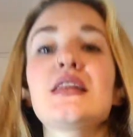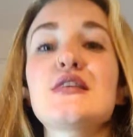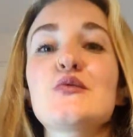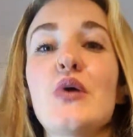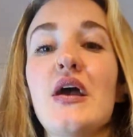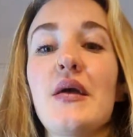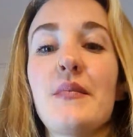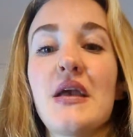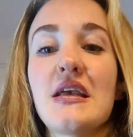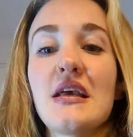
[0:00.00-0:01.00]
why I'm
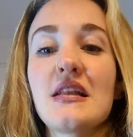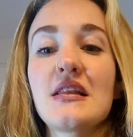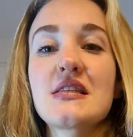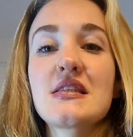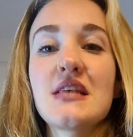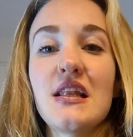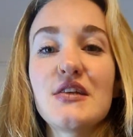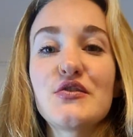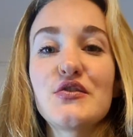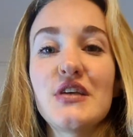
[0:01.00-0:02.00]
making this salad
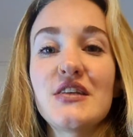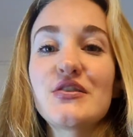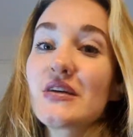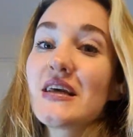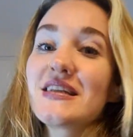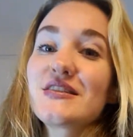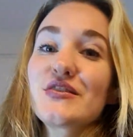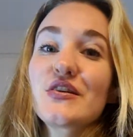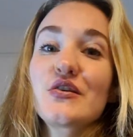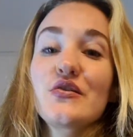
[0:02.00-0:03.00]
today, to get into the
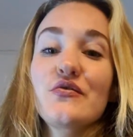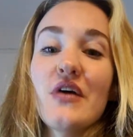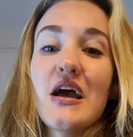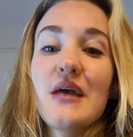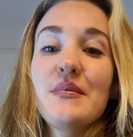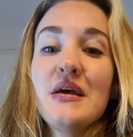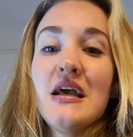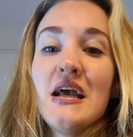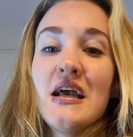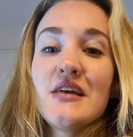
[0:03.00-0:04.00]
good vibe,
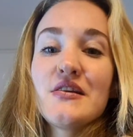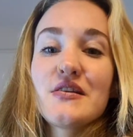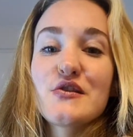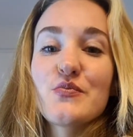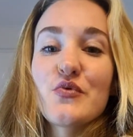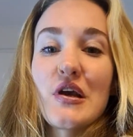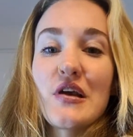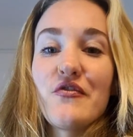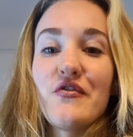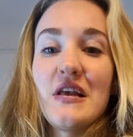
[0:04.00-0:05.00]
to the spring
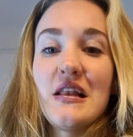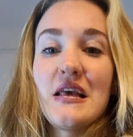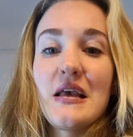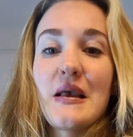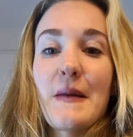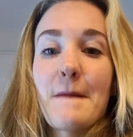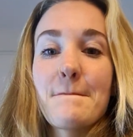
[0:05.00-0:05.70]
feeling.